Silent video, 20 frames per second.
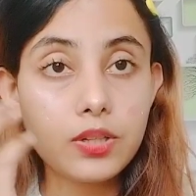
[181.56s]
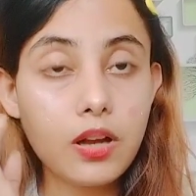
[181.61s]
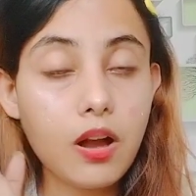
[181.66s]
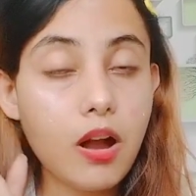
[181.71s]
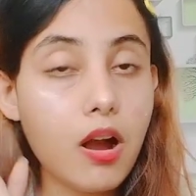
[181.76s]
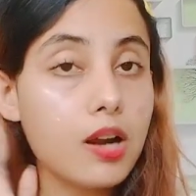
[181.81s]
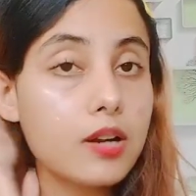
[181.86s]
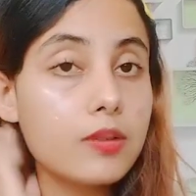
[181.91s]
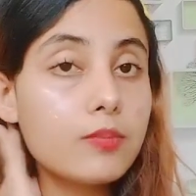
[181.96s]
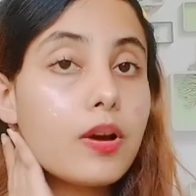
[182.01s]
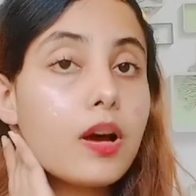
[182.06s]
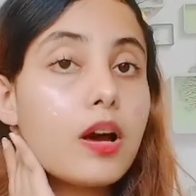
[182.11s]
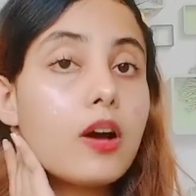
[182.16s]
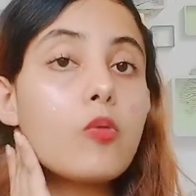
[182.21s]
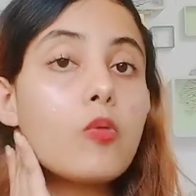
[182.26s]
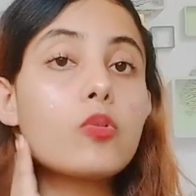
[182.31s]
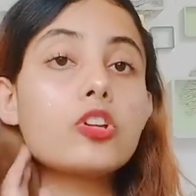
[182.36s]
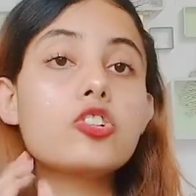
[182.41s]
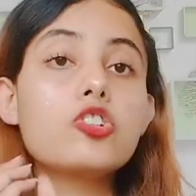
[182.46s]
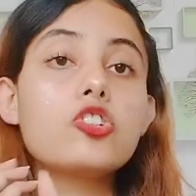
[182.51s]
karma,
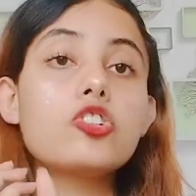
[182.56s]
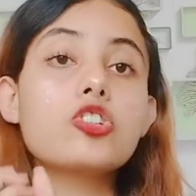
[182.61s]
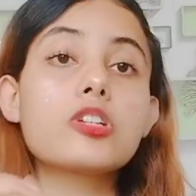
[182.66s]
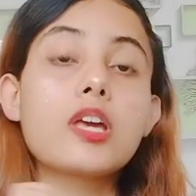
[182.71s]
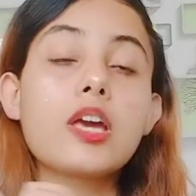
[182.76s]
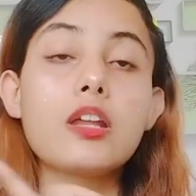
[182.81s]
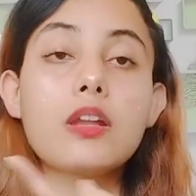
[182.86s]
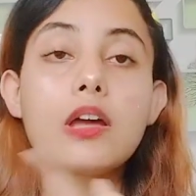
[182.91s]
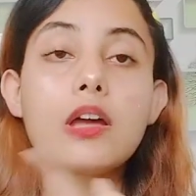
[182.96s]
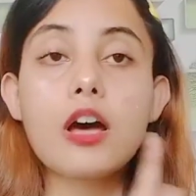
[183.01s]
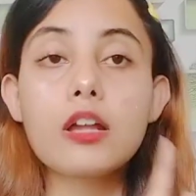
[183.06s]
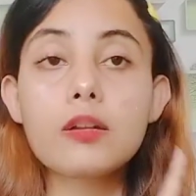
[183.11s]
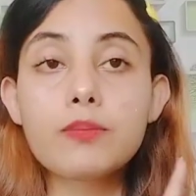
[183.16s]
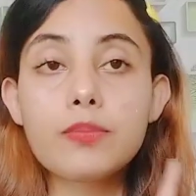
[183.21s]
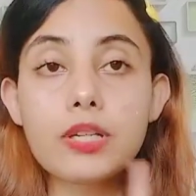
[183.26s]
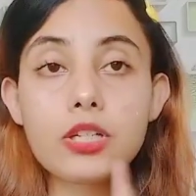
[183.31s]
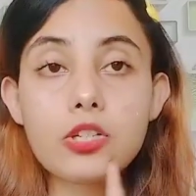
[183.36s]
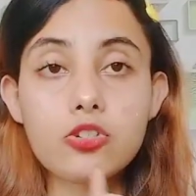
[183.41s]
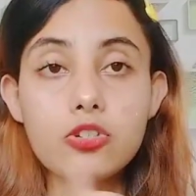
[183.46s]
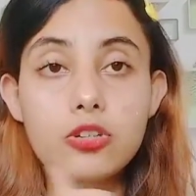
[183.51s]
which cannot
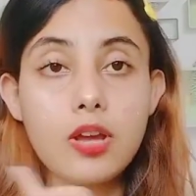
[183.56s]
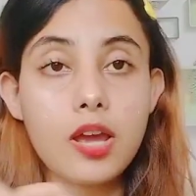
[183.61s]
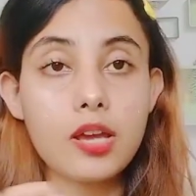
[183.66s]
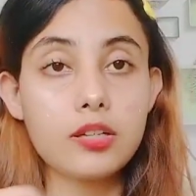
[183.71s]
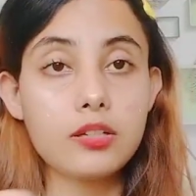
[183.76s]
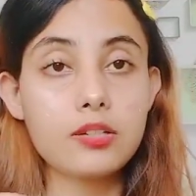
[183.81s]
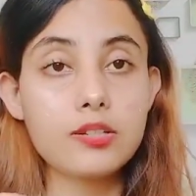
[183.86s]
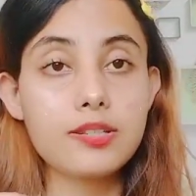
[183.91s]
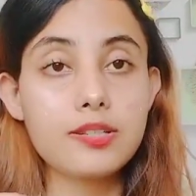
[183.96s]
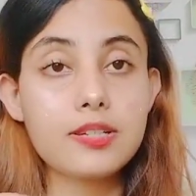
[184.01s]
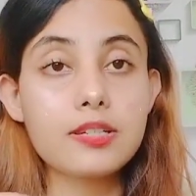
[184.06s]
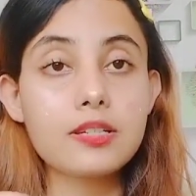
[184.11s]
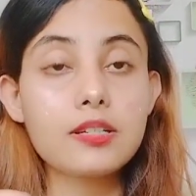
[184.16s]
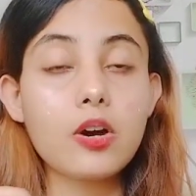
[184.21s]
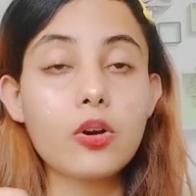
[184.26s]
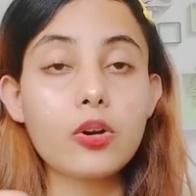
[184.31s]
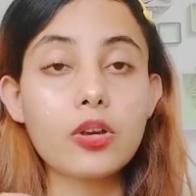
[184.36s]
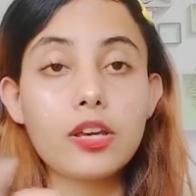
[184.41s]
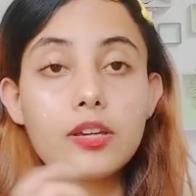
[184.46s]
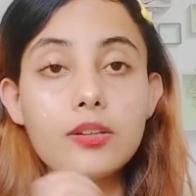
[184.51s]
be changed,
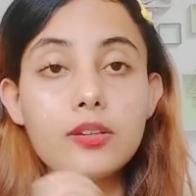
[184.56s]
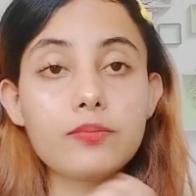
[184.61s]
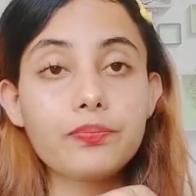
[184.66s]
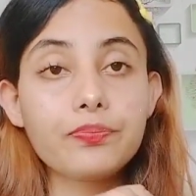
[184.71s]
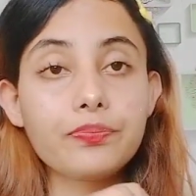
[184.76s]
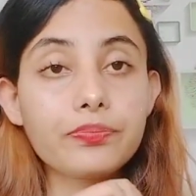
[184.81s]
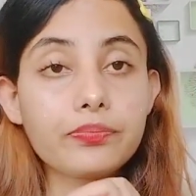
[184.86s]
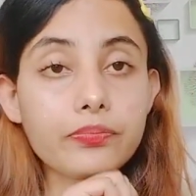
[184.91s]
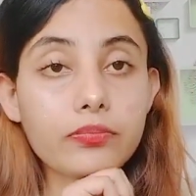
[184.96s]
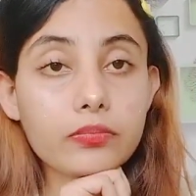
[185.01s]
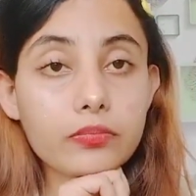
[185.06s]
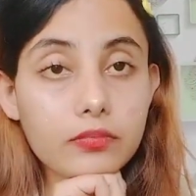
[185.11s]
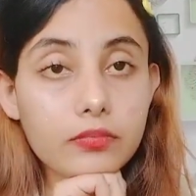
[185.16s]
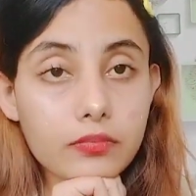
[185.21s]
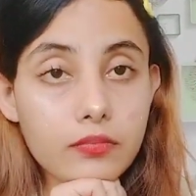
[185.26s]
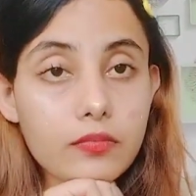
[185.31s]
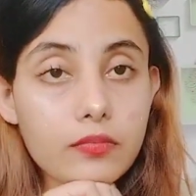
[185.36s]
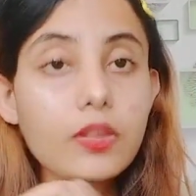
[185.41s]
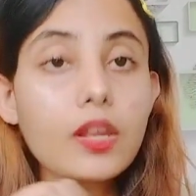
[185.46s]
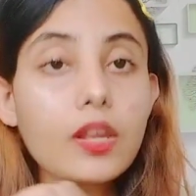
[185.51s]
okay?
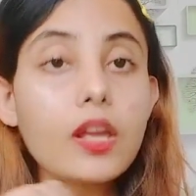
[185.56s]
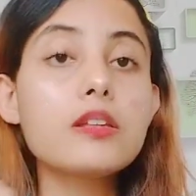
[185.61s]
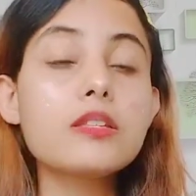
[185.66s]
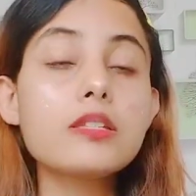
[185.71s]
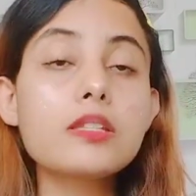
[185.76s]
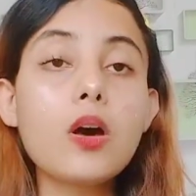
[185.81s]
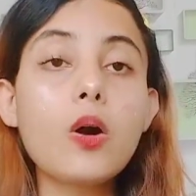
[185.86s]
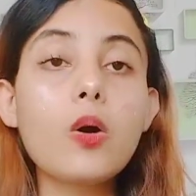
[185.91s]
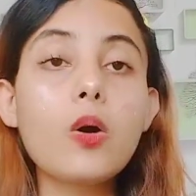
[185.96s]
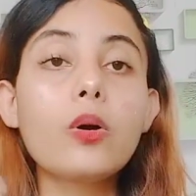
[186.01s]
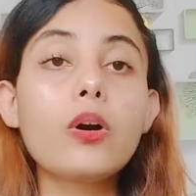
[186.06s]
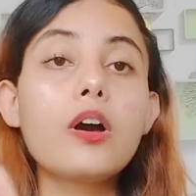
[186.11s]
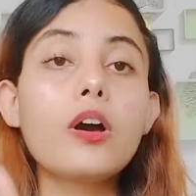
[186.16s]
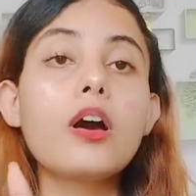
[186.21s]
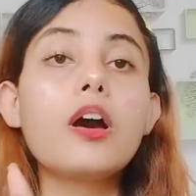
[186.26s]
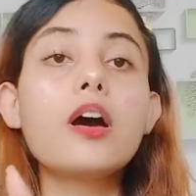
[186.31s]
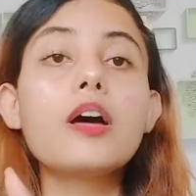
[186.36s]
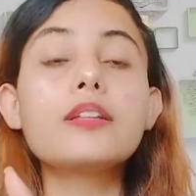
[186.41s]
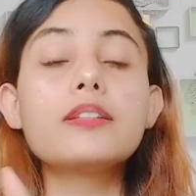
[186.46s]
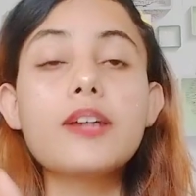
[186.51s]
So
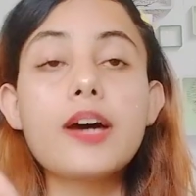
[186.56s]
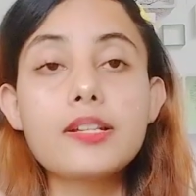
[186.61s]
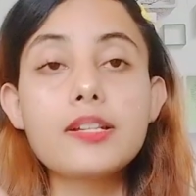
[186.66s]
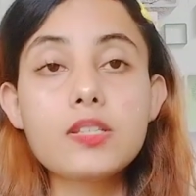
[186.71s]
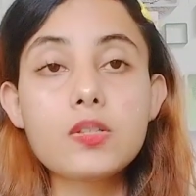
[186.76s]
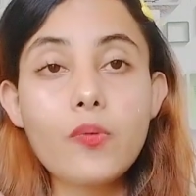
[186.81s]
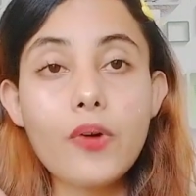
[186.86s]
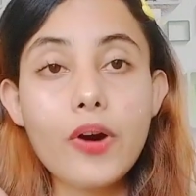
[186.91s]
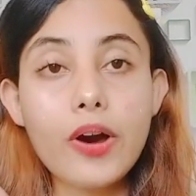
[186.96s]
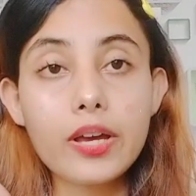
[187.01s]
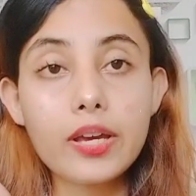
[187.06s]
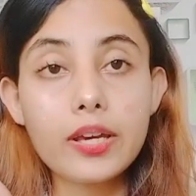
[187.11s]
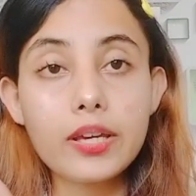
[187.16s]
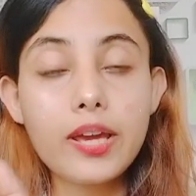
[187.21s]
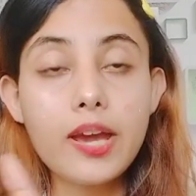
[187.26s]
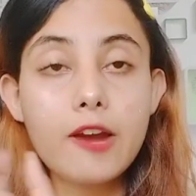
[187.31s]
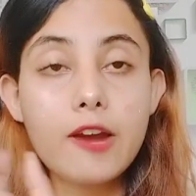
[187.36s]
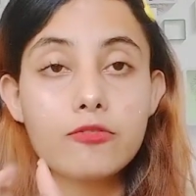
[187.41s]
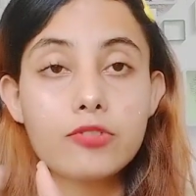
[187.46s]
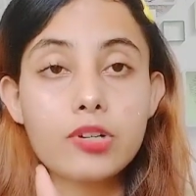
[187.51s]
that's why
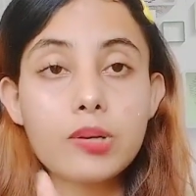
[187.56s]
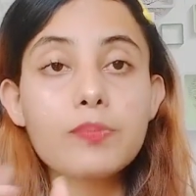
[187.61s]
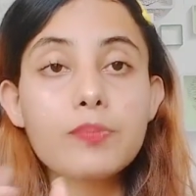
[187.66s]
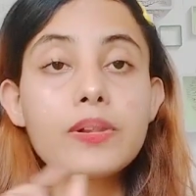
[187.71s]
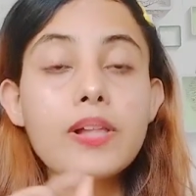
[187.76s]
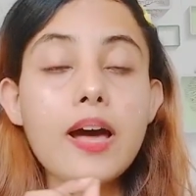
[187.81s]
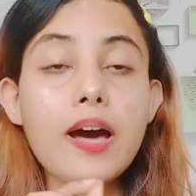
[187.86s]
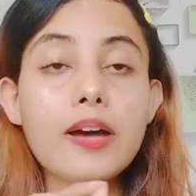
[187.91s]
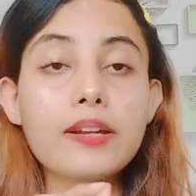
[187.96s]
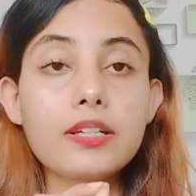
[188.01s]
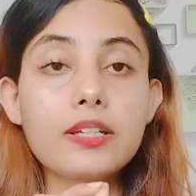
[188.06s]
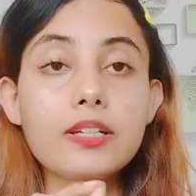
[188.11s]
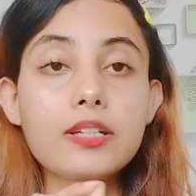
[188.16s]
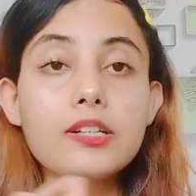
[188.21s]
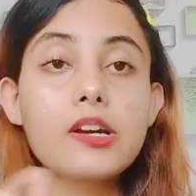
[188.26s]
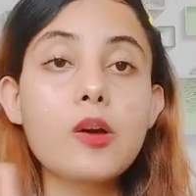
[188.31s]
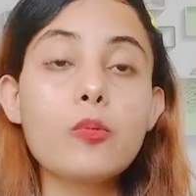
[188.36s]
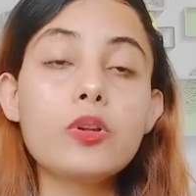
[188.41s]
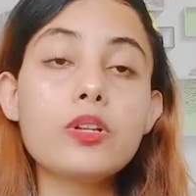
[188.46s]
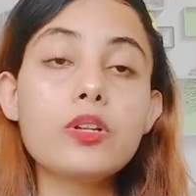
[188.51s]
every planet
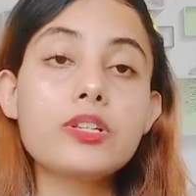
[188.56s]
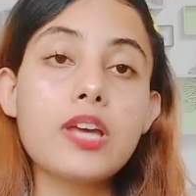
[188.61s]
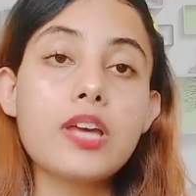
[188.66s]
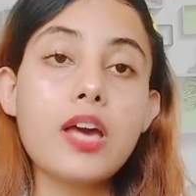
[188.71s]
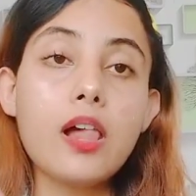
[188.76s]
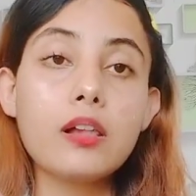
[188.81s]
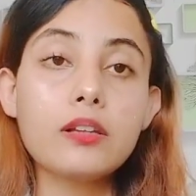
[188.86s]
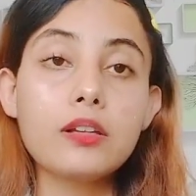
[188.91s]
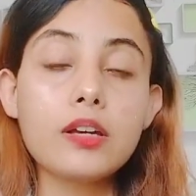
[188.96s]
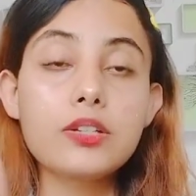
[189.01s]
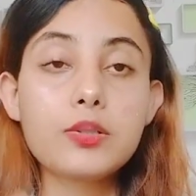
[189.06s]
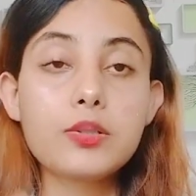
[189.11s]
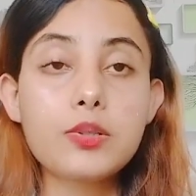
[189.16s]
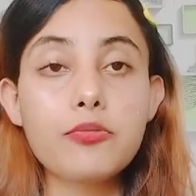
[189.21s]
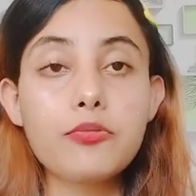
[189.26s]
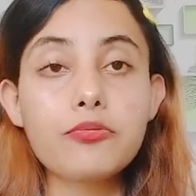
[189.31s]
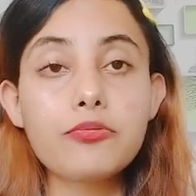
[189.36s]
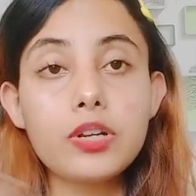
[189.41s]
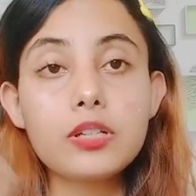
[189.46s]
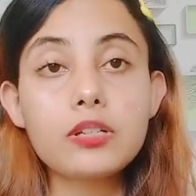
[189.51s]
will tell a
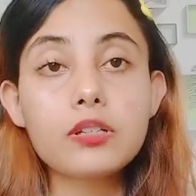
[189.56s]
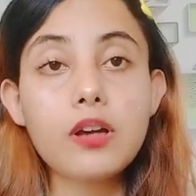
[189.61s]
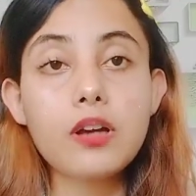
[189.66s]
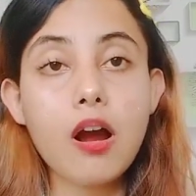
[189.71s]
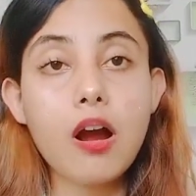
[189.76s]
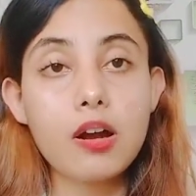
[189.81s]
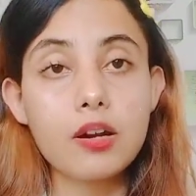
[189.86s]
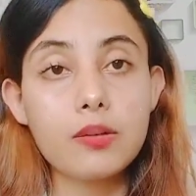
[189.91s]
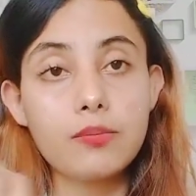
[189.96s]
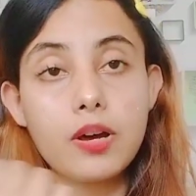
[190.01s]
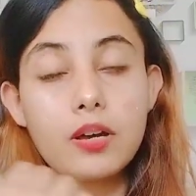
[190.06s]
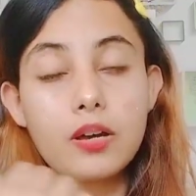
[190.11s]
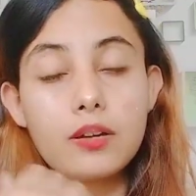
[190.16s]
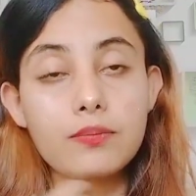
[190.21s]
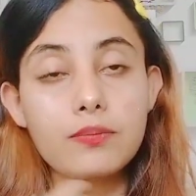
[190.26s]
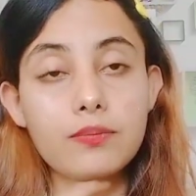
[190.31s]
different karma,